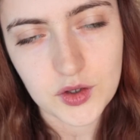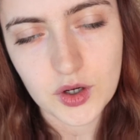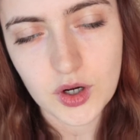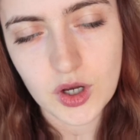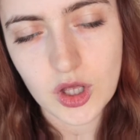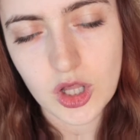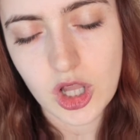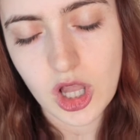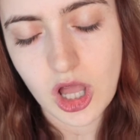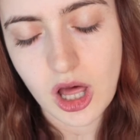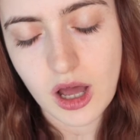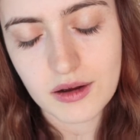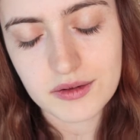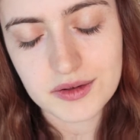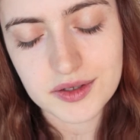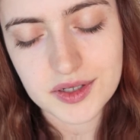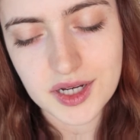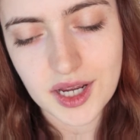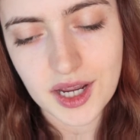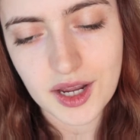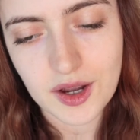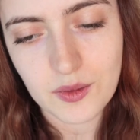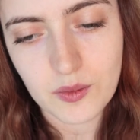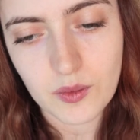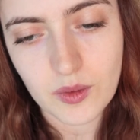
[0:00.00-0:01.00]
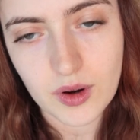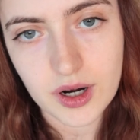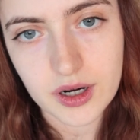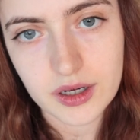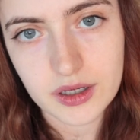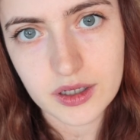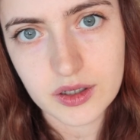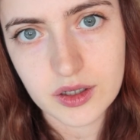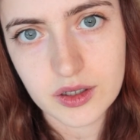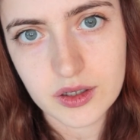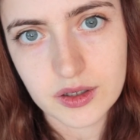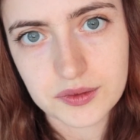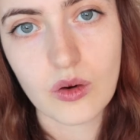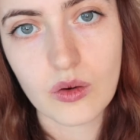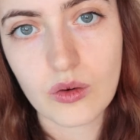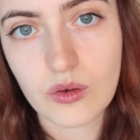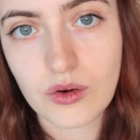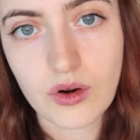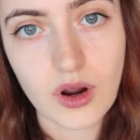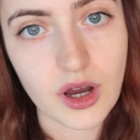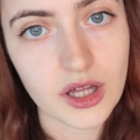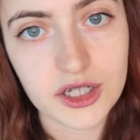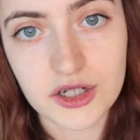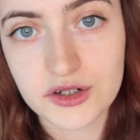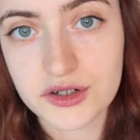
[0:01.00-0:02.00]
a long day at work
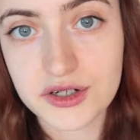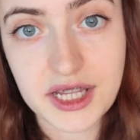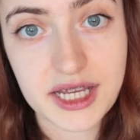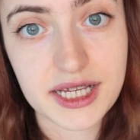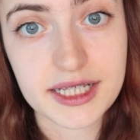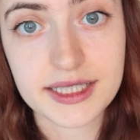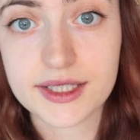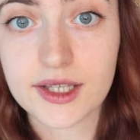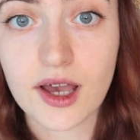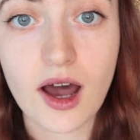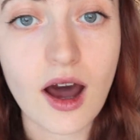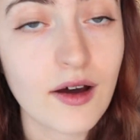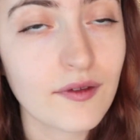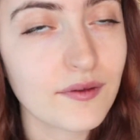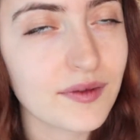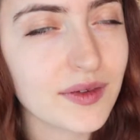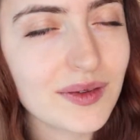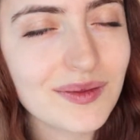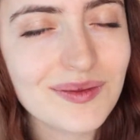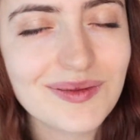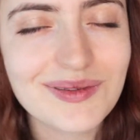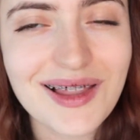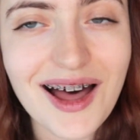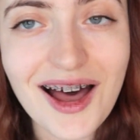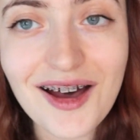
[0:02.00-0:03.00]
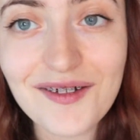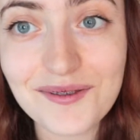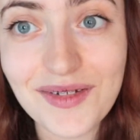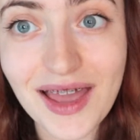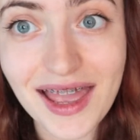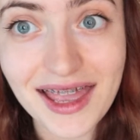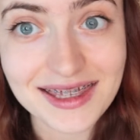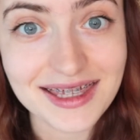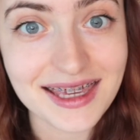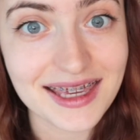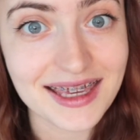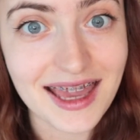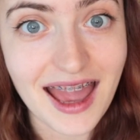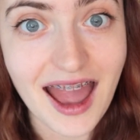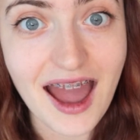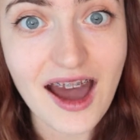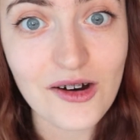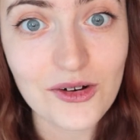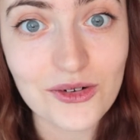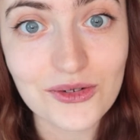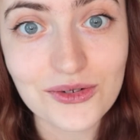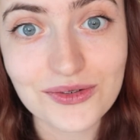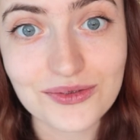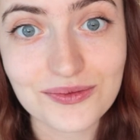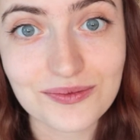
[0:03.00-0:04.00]
or on your days off, you love hanging
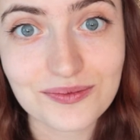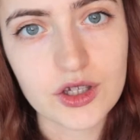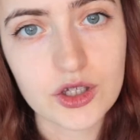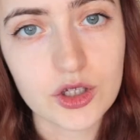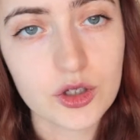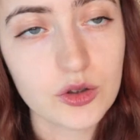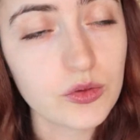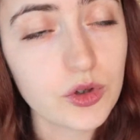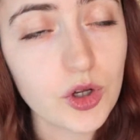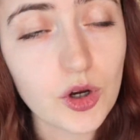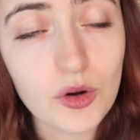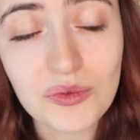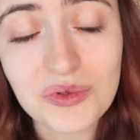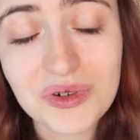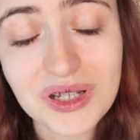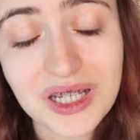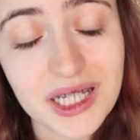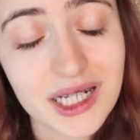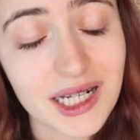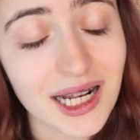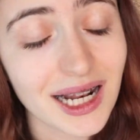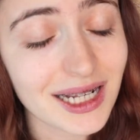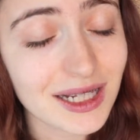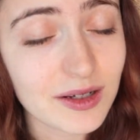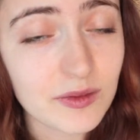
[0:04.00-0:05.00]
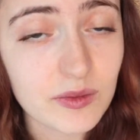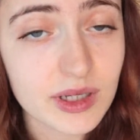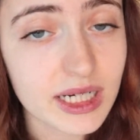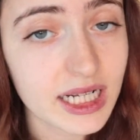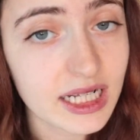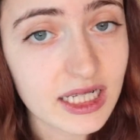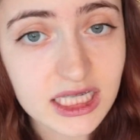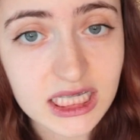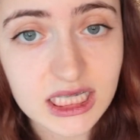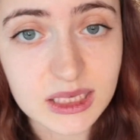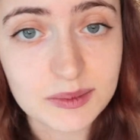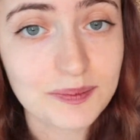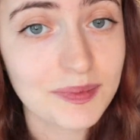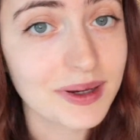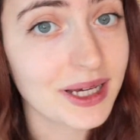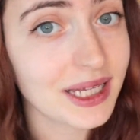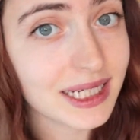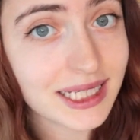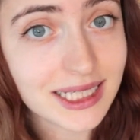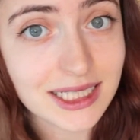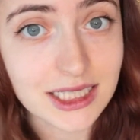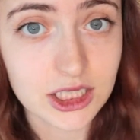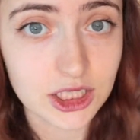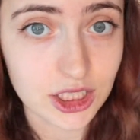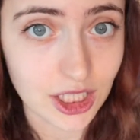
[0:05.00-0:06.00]
out. You don't need anyone else
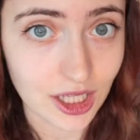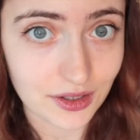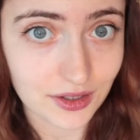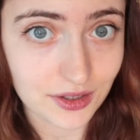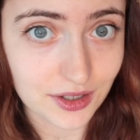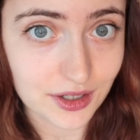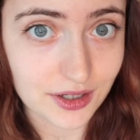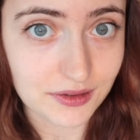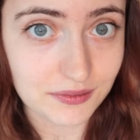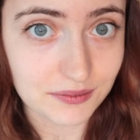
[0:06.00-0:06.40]
but each other.